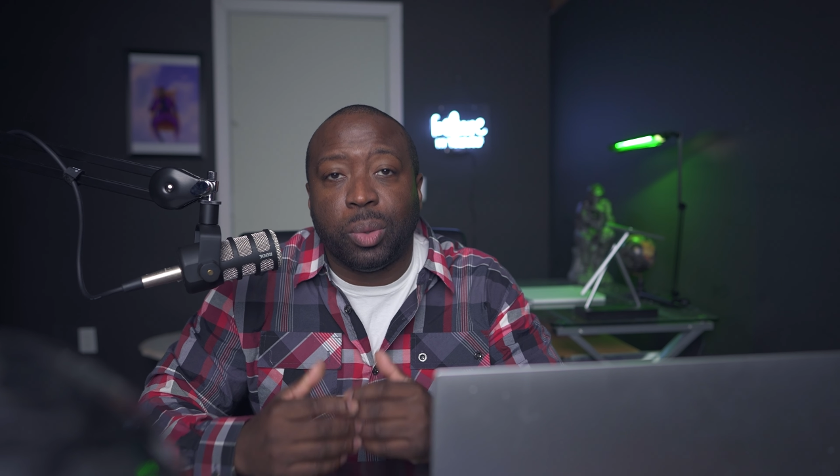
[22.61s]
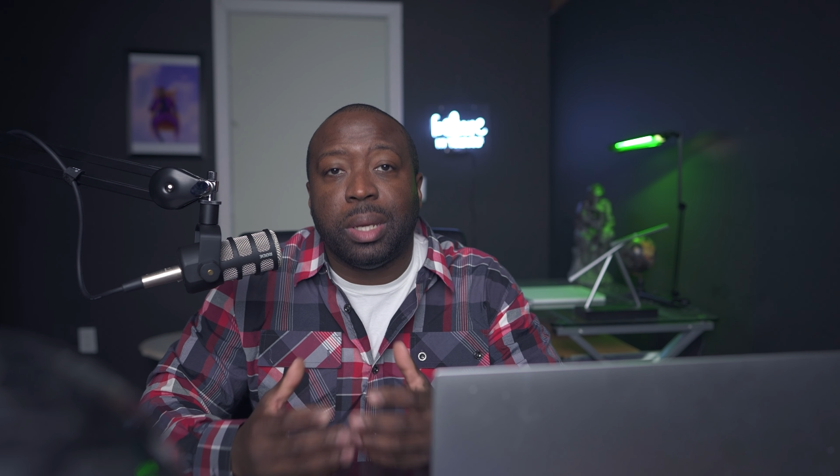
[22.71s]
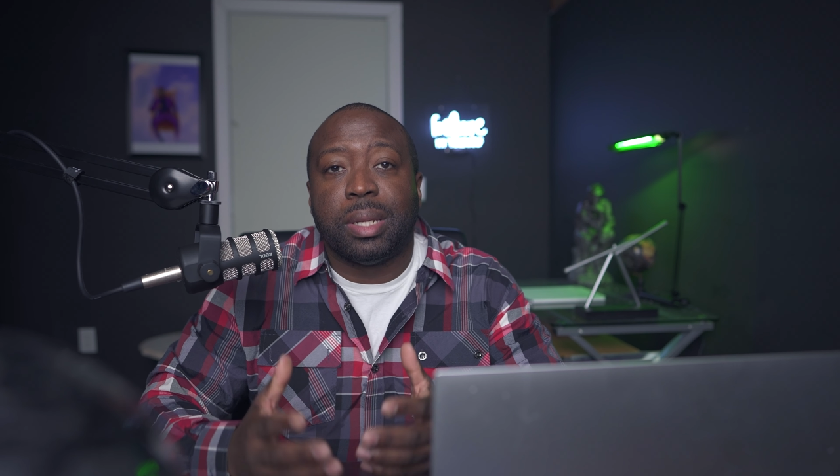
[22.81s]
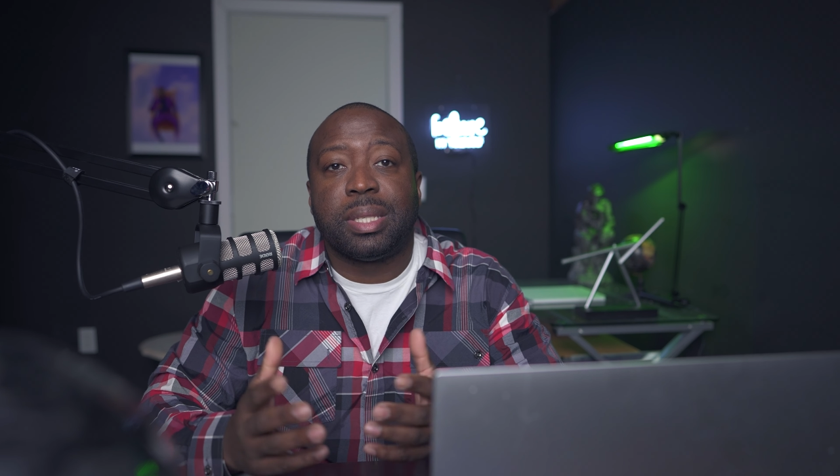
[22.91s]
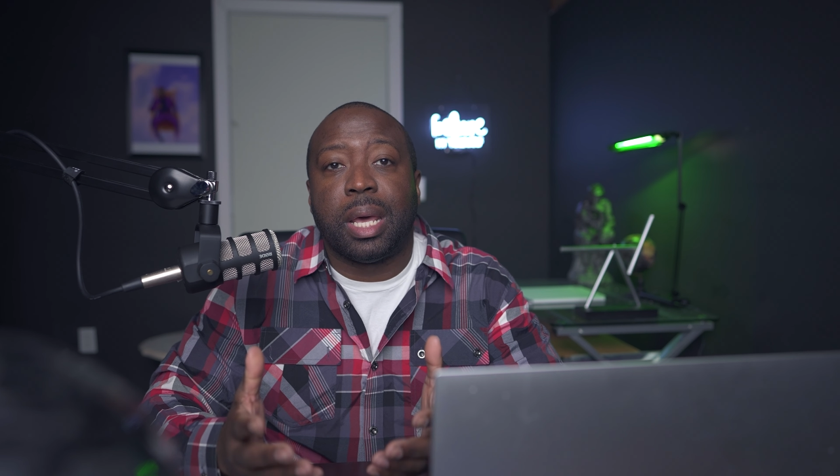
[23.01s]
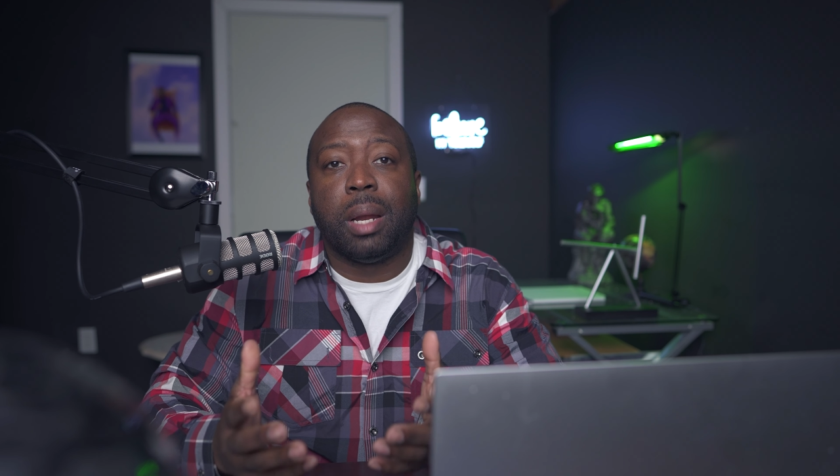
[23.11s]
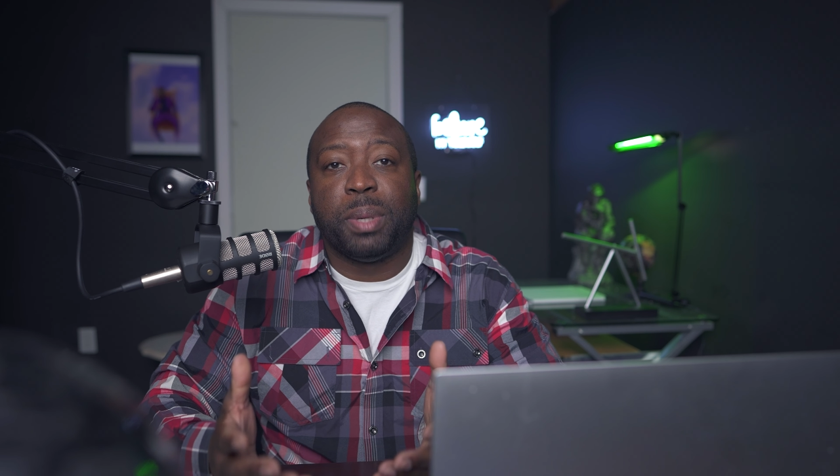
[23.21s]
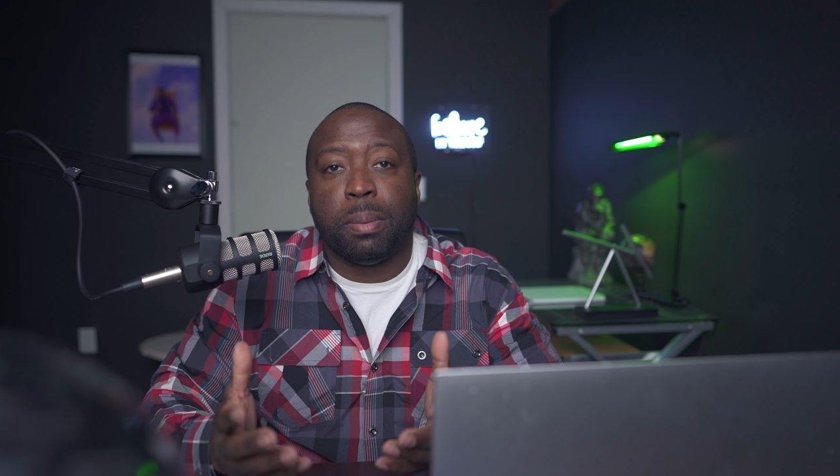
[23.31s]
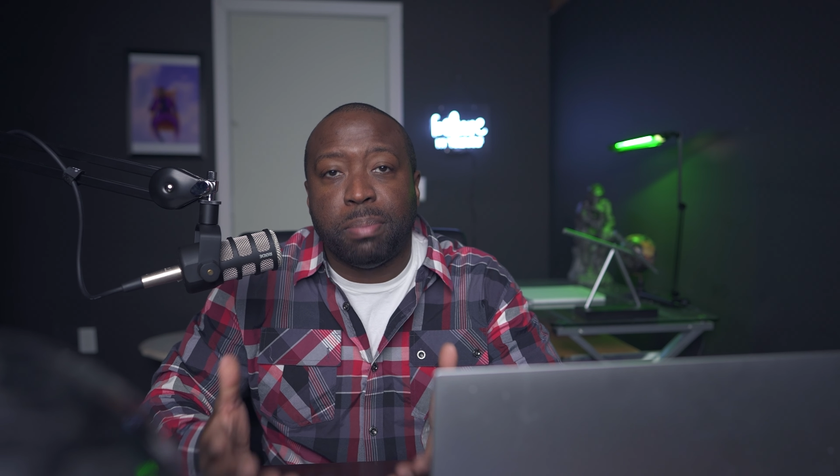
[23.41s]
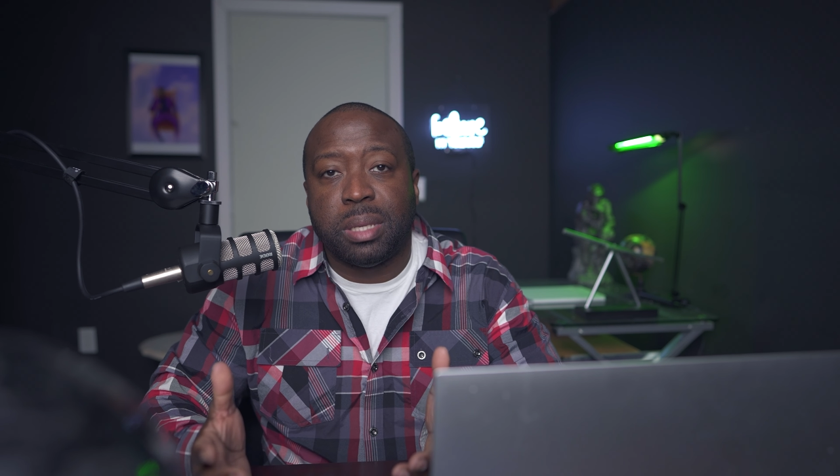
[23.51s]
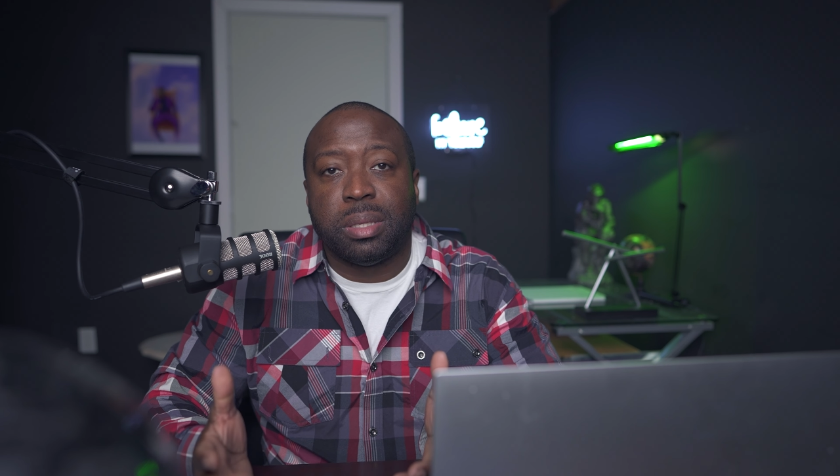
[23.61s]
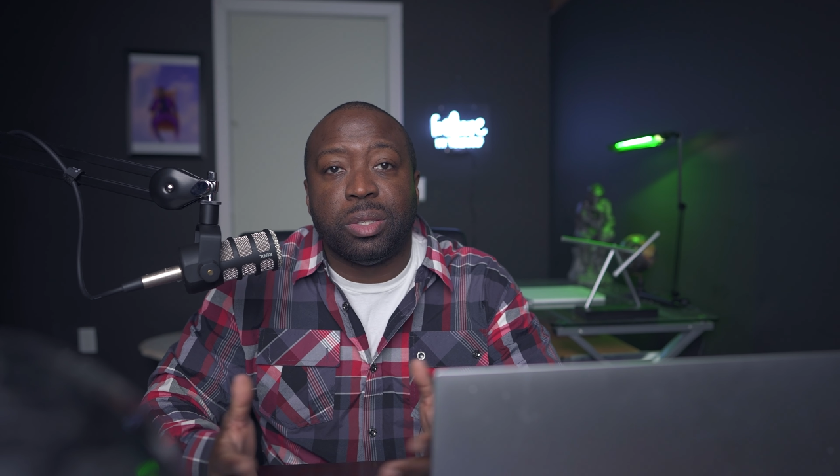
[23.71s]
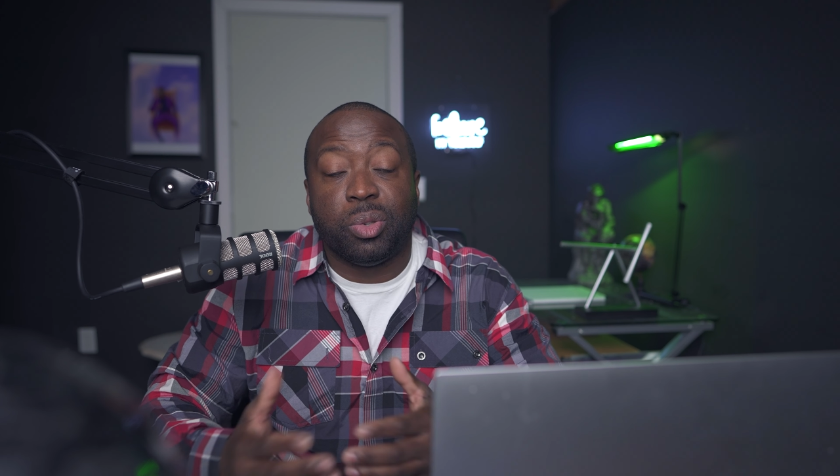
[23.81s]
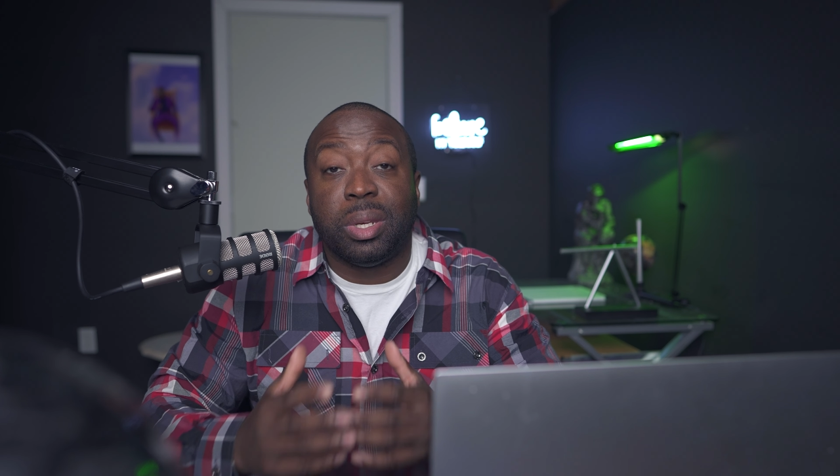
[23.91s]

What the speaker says: you need to set up your business.